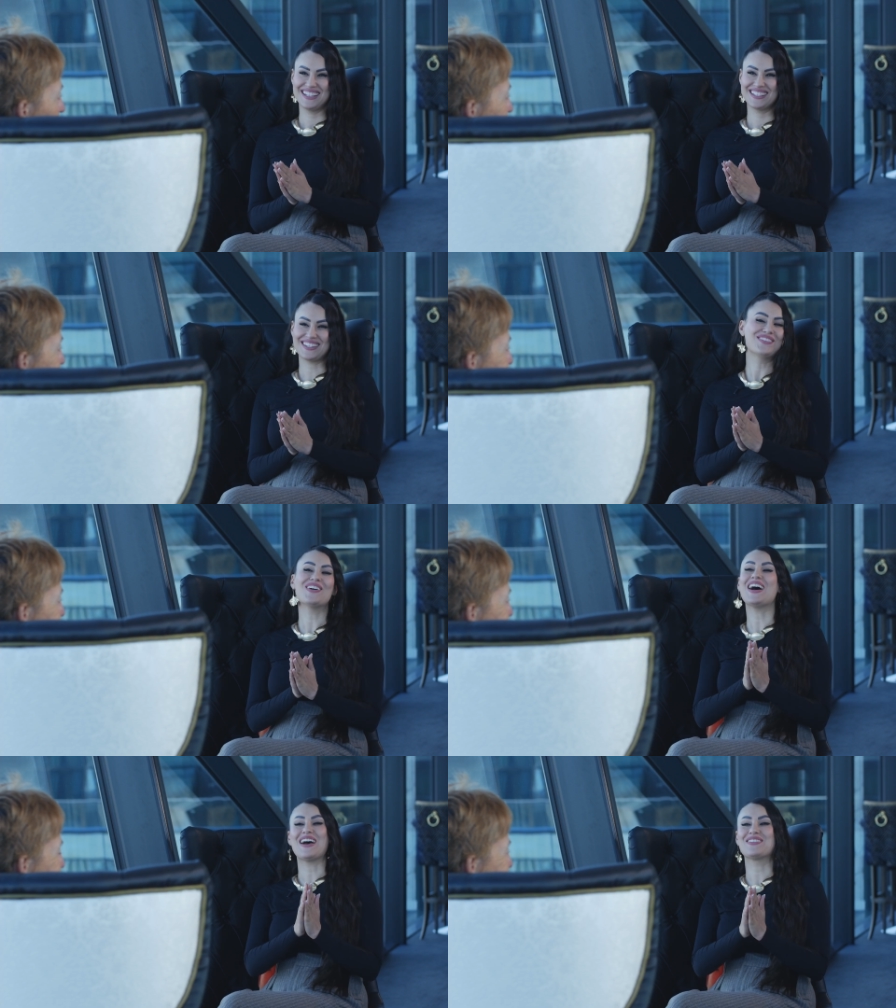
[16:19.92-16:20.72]
So
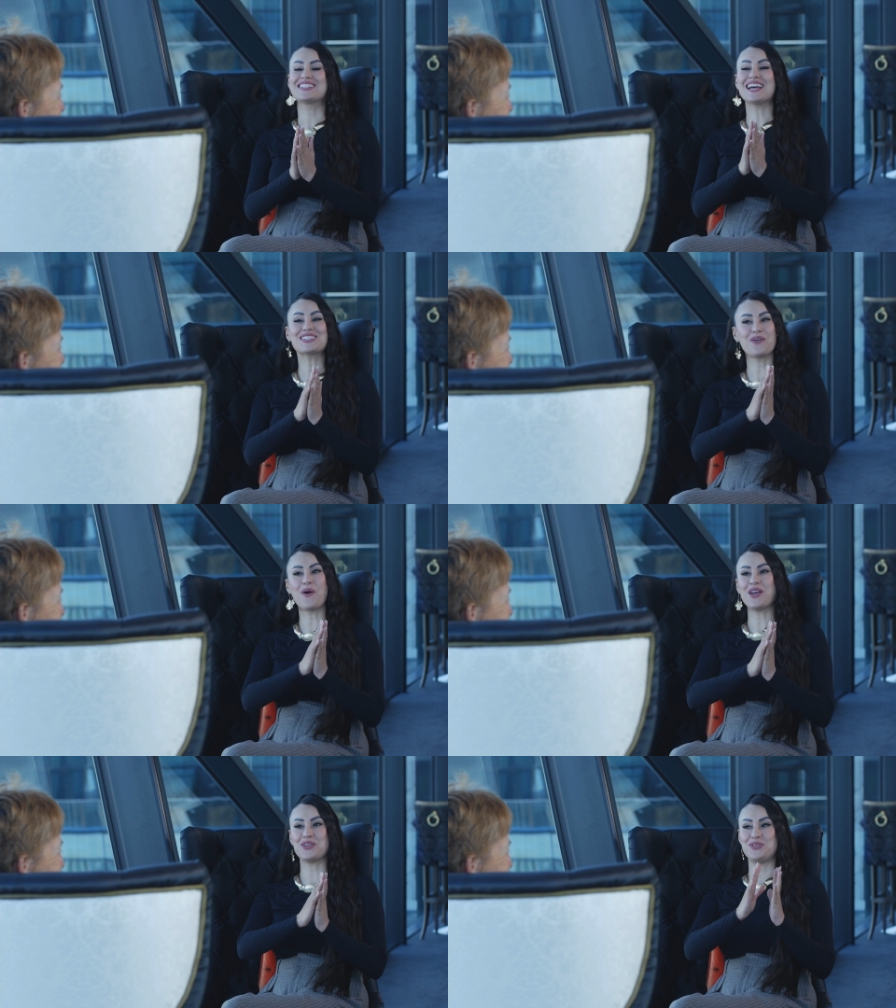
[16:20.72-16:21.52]
what happened? Because that's
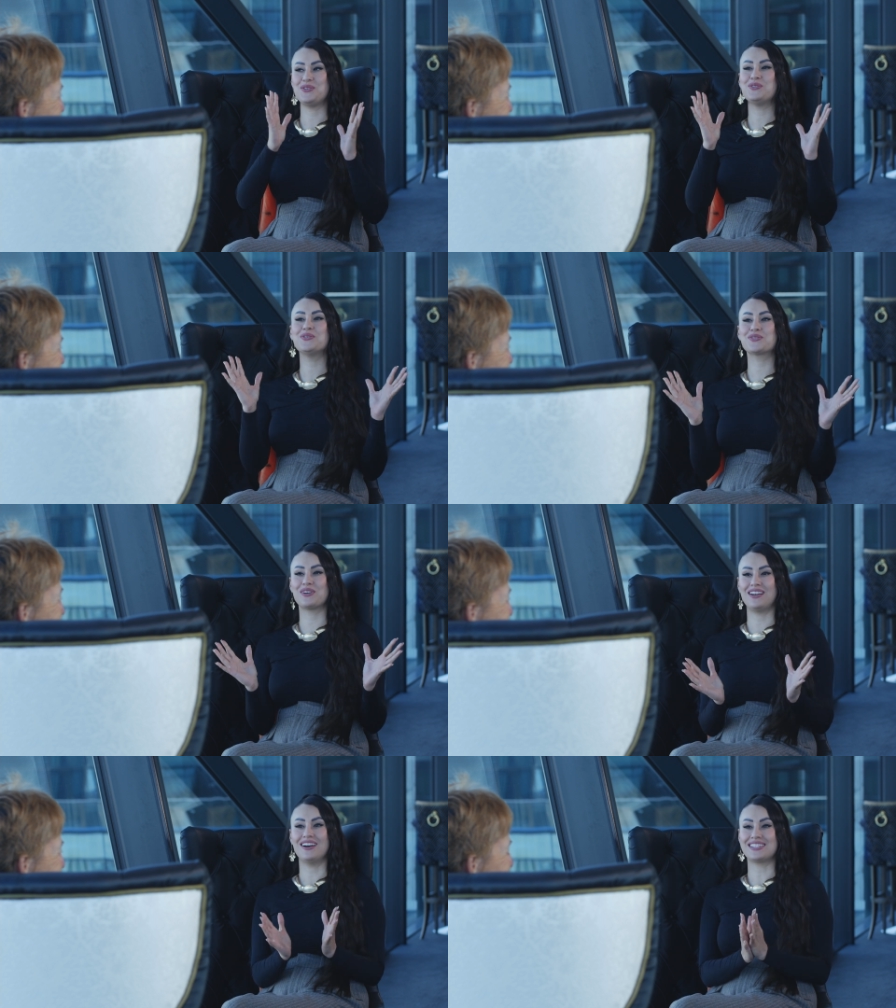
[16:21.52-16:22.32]
quite a huge
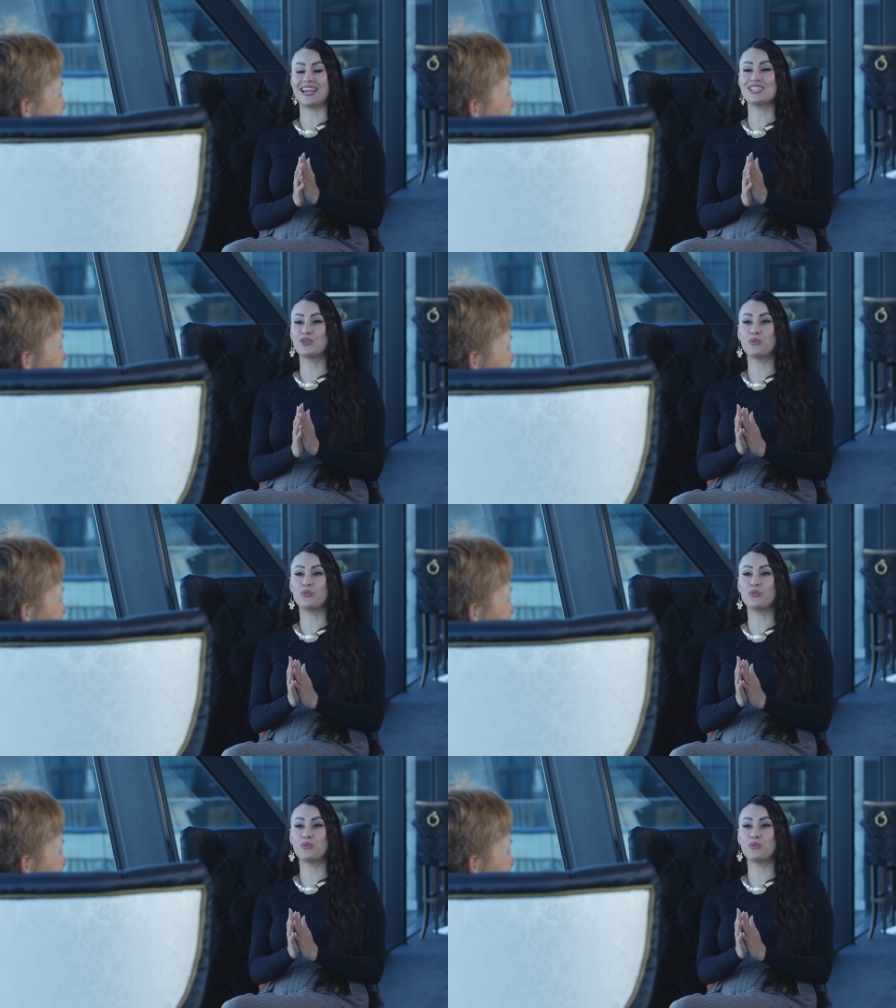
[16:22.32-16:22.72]
realization,